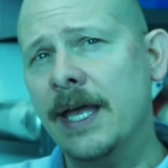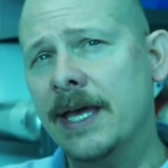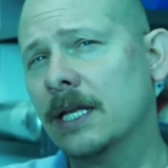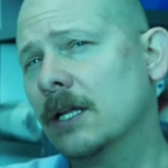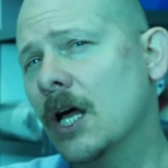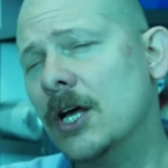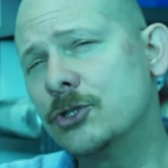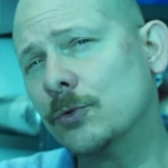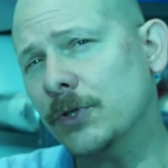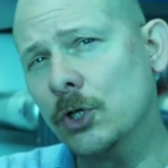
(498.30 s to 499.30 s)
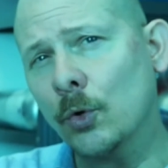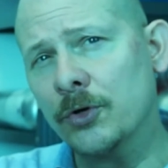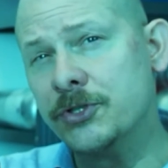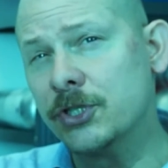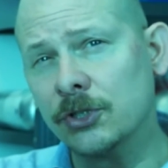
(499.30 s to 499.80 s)
And it'll also
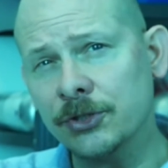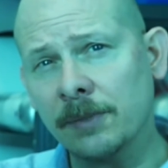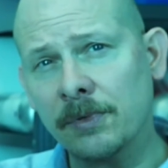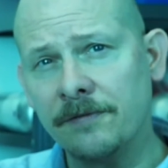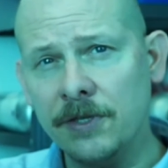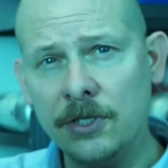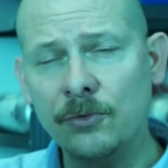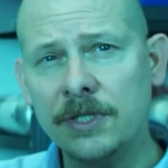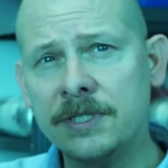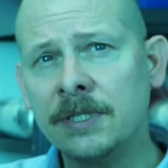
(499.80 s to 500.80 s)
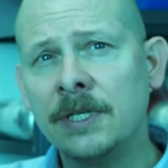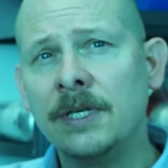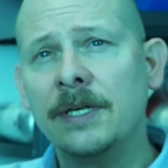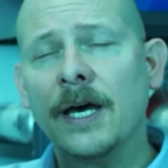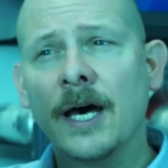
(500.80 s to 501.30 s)
record serial number of the unit.
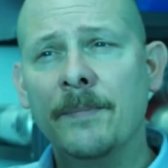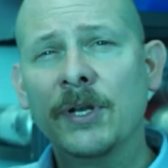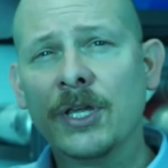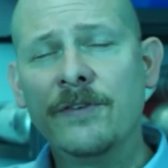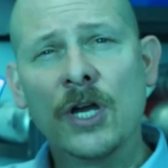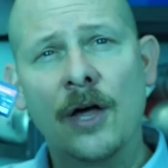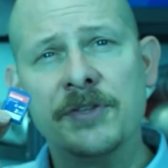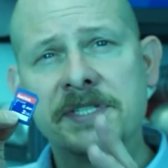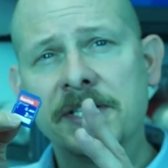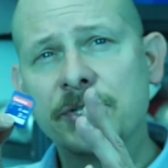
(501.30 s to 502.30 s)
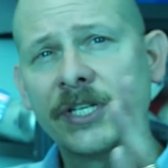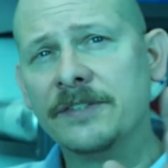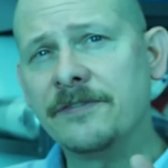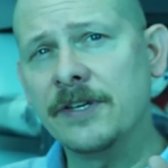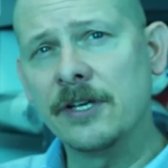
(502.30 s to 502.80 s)
It'll give you all the sensor
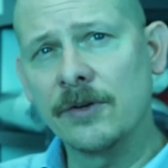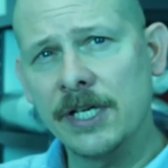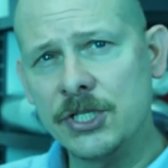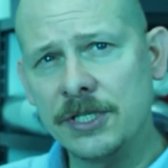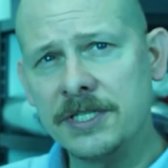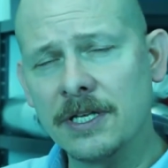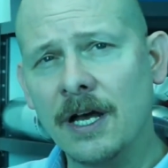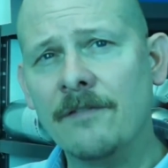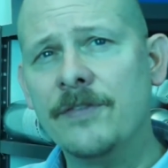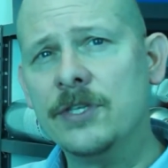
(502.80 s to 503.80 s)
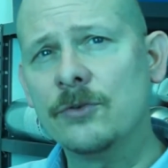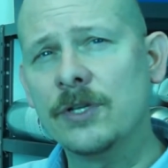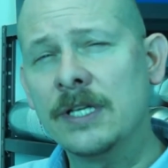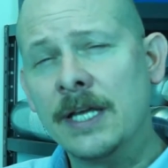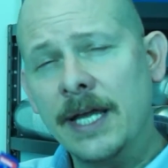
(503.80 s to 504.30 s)
configurations of the
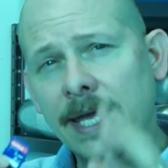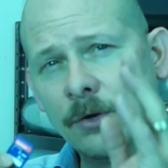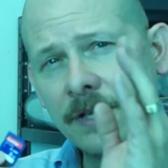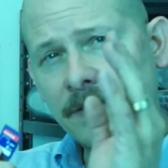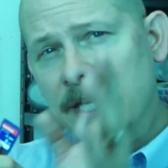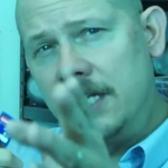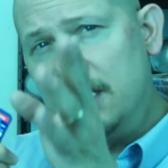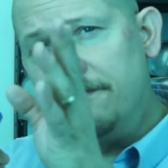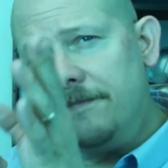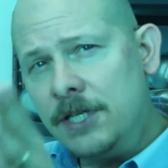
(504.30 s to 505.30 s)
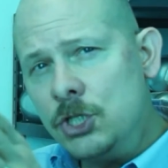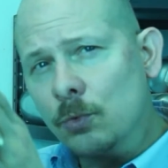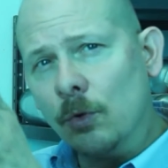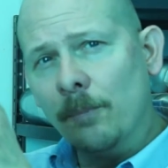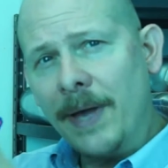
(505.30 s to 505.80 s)
unit. It'll give
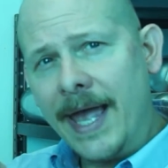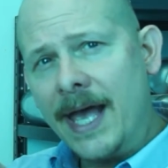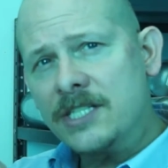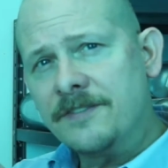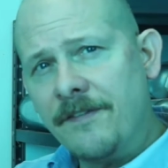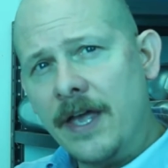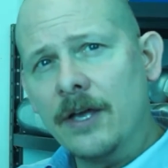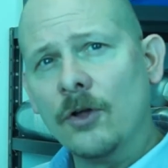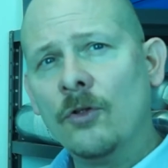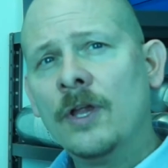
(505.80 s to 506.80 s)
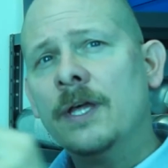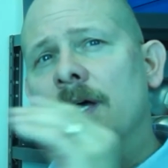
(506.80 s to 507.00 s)
individual pass-fail